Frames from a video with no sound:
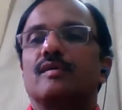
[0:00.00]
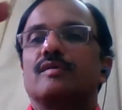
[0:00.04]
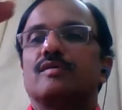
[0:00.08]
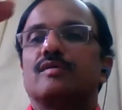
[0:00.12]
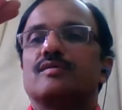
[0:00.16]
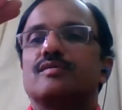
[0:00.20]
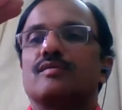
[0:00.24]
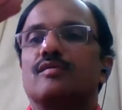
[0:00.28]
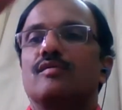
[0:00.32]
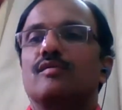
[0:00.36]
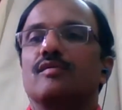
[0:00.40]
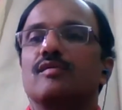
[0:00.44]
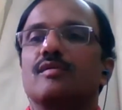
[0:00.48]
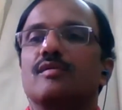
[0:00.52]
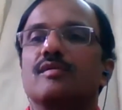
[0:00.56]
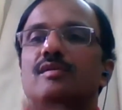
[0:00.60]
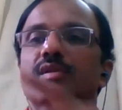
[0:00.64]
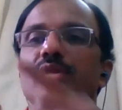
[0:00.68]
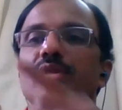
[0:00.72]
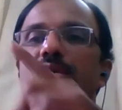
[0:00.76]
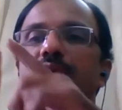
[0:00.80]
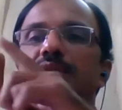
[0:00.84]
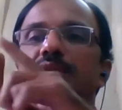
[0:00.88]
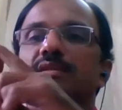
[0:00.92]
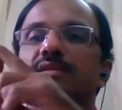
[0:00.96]
So
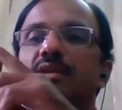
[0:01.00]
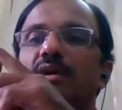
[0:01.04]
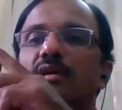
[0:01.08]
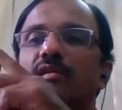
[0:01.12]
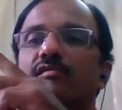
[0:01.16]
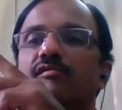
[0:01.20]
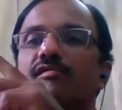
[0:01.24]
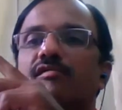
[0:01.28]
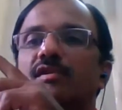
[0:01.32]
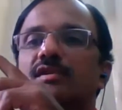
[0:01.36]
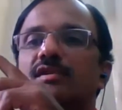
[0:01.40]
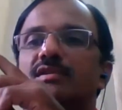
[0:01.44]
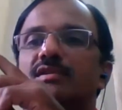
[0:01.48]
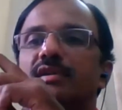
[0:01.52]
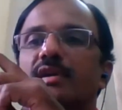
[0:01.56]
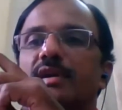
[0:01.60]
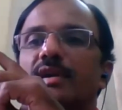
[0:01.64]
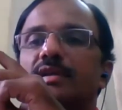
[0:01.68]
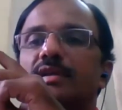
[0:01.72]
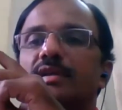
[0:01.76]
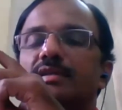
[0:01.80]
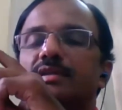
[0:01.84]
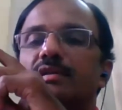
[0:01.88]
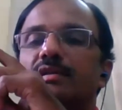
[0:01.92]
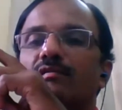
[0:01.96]
these cells first it
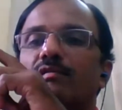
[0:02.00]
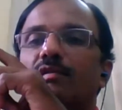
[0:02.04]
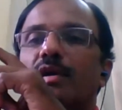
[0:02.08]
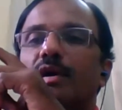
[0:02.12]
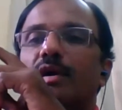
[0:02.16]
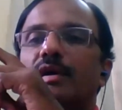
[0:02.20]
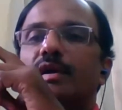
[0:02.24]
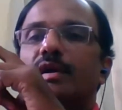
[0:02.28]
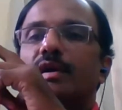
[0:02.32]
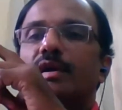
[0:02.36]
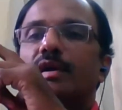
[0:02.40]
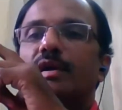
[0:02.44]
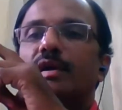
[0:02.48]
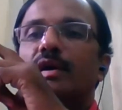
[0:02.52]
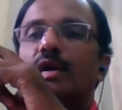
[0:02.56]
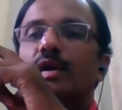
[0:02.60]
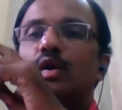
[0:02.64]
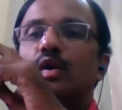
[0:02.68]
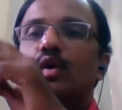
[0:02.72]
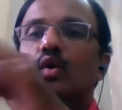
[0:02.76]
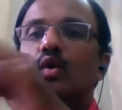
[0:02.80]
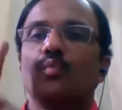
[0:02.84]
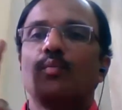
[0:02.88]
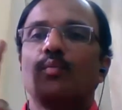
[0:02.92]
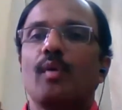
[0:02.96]
is divided into
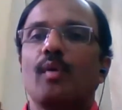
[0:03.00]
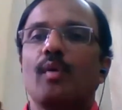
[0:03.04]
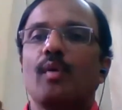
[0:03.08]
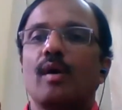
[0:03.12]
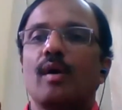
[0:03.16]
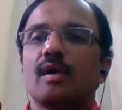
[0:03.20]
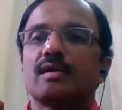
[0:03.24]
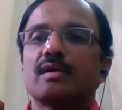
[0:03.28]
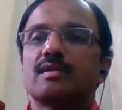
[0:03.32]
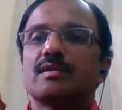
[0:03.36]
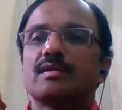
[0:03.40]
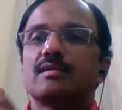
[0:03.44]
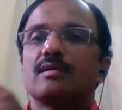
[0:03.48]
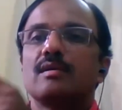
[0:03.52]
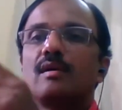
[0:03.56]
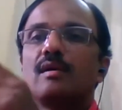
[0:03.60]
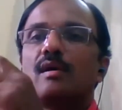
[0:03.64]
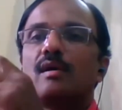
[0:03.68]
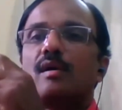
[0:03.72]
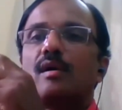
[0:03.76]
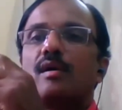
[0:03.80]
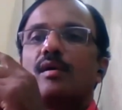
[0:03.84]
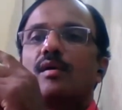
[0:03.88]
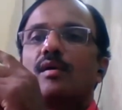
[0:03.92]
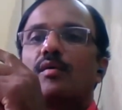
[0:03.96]
two parts.
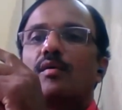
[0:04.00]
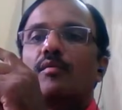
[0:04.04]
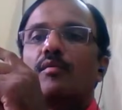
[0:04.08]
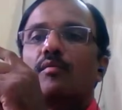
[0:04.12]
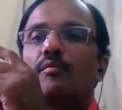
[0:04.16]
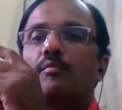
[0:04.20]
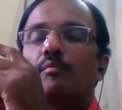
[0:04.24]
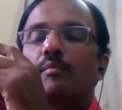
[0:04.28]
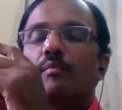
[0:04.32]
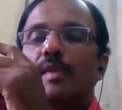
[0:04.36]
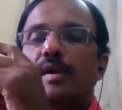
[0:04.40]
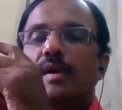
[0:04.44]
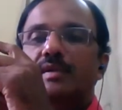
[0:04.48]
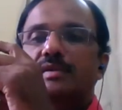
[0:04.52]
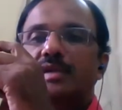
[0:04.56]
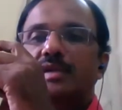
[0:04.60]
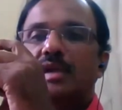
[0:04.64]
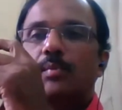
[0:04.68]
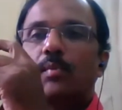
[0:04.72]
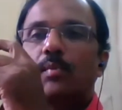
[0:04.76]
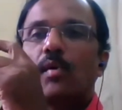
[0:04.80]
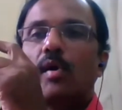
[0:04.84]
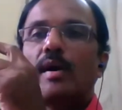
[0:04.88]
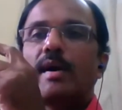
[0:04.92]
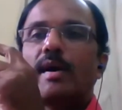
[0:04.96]
Basal
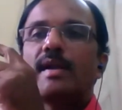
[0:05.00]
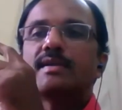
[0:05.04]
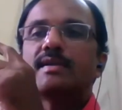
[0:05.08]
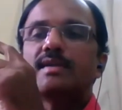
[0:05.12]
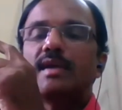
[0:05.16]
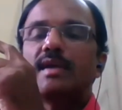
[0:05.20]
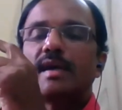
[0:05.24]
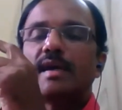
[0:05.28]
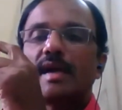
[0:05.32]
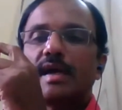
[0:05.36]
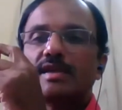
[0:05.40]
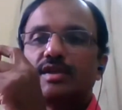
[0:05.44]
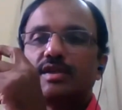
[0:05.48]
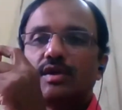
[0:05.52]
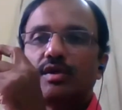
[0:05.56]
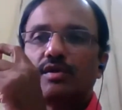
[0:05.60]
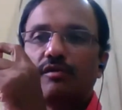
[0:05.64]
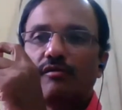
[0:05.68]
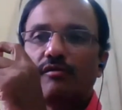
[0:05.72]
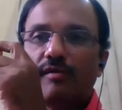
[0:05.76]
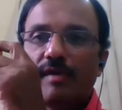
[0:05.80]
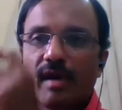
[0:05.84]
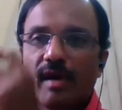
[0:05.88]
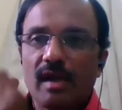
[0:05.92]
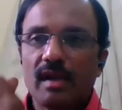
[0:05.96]
part is attached to
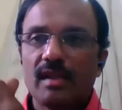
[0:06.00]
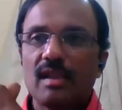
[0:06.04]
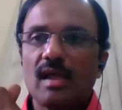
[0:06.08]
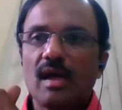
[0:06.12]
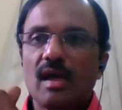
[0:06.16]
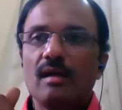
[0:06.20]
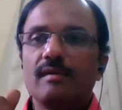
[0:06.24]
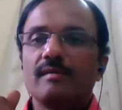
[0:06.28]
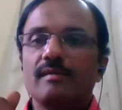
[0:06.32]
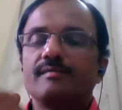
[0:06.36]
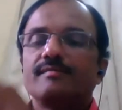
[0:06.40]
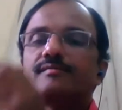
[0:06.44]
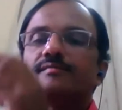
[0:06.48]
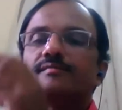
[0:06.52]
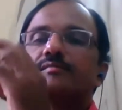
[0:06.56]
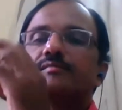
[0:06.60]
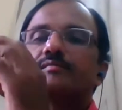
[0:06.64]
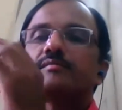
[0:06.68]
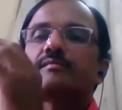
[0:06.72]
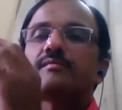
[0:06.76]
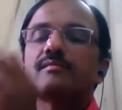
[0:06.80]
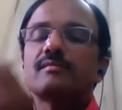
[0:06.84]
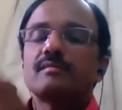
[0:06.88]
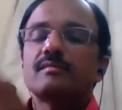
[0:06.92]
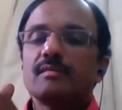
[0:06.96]
where the
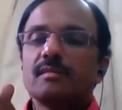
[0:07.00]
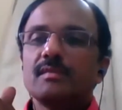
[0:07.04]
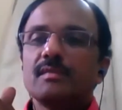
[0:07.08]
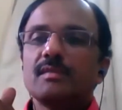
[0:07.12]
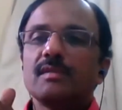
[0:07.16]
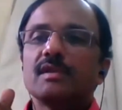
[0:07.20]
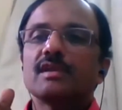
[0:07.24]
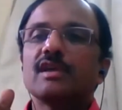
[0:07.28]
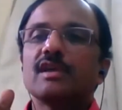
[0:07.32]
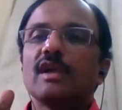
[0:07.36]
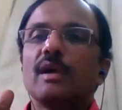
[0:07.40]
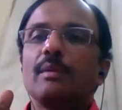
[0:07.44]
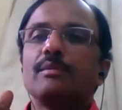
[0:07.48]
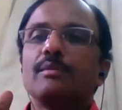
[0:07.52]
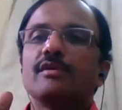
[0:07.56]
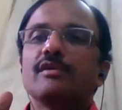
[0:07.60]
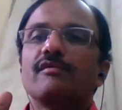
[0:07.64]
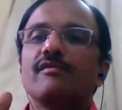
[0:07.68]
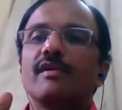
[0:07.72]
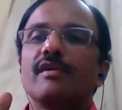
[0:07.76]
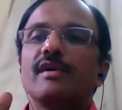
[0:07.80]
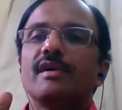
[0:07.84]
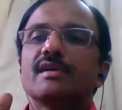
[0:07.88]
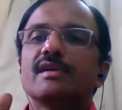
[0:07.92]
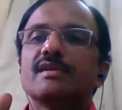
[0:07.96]

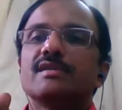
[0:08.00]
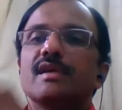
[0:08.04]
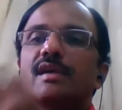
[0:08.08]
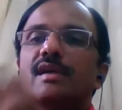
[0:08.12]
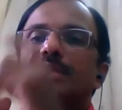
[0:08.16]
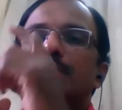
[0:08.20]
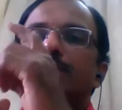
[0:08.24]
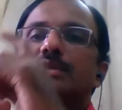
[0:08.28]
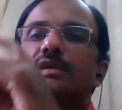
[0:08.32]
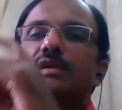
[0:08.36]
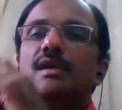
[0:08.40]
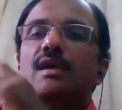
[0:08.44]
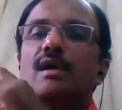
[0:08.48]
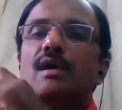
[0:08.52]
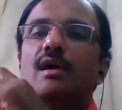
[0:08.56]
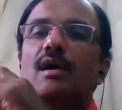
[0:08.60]
gametophyte stage